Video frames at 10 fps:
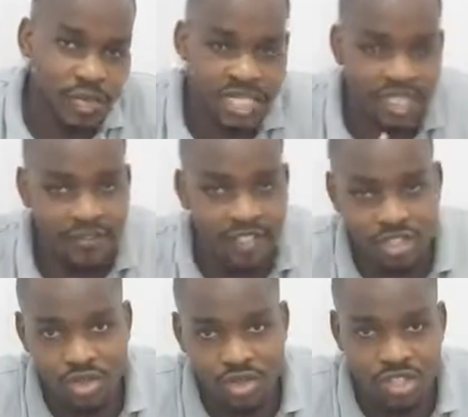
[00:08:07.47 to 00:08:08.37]
but even
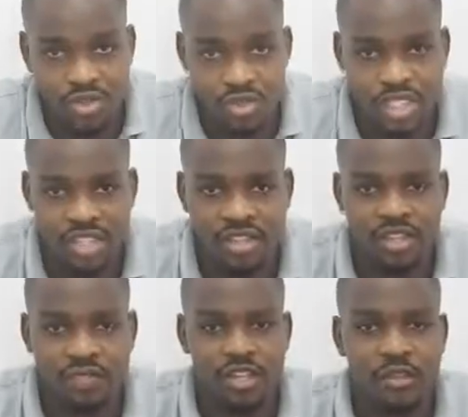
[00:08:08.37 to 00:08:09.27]
you who is watching
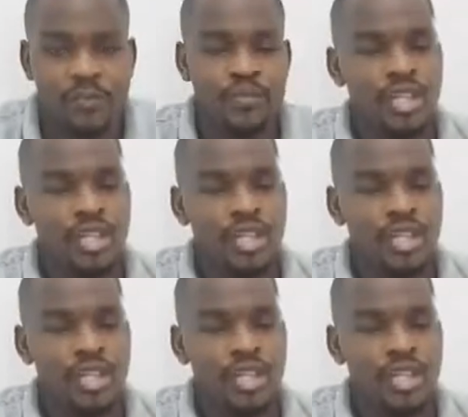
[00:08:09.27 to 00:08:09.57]
this video.